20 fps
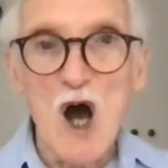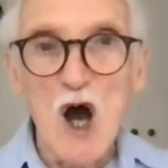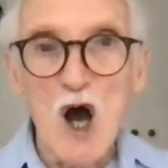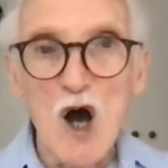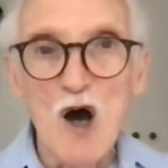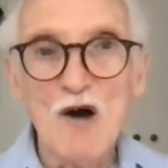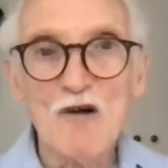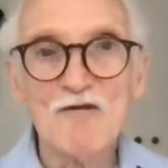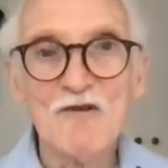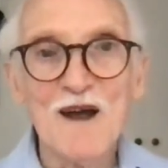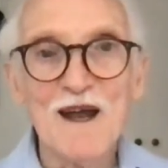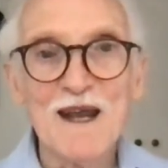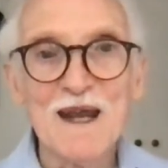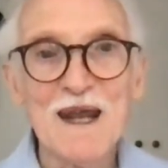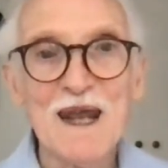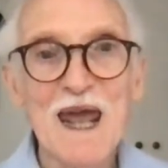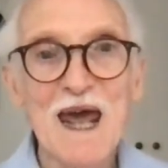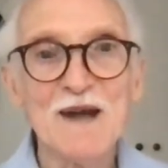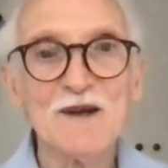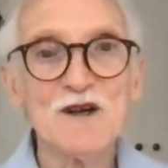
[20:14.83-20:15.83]
of
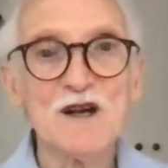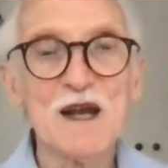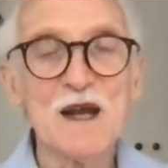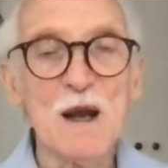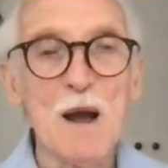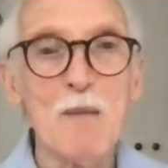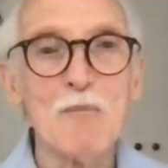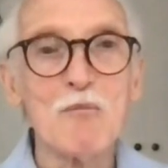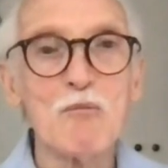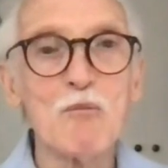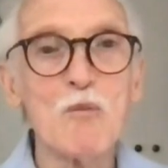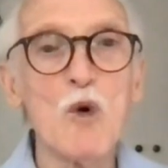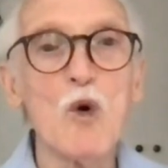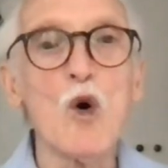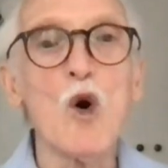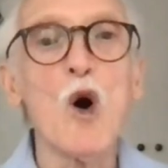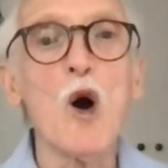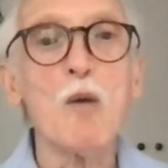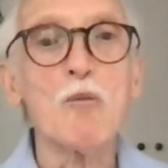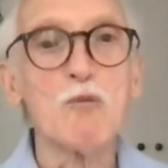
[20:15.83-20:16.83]
getting
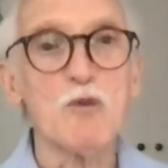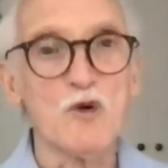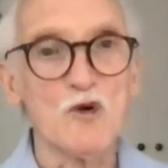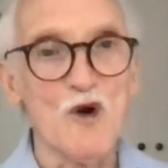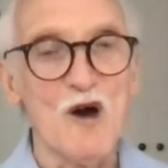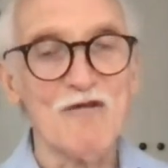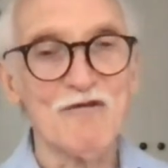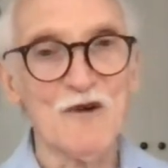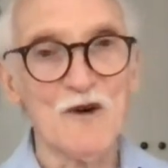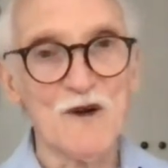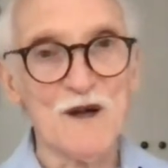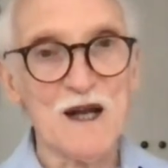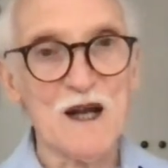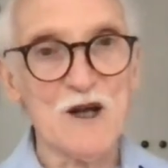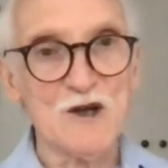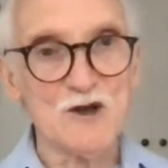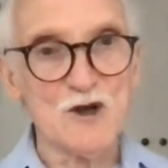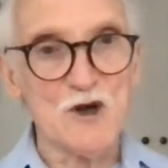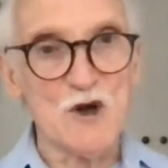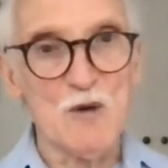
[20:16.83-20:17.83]
more profit
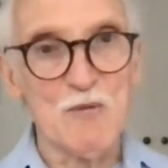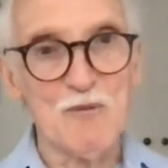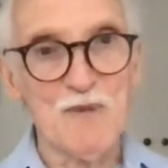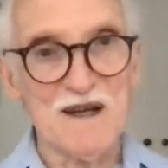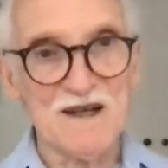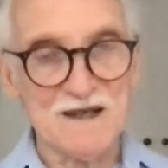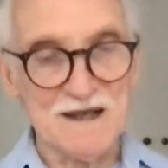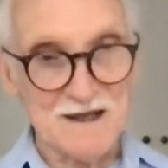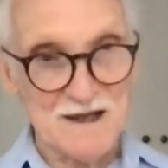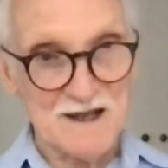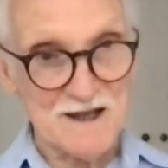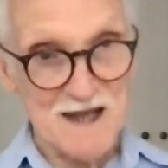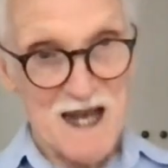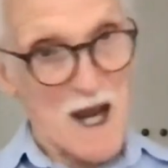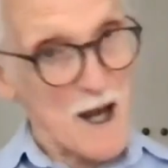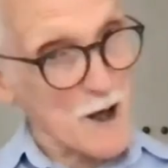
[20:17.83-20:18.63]
into your business,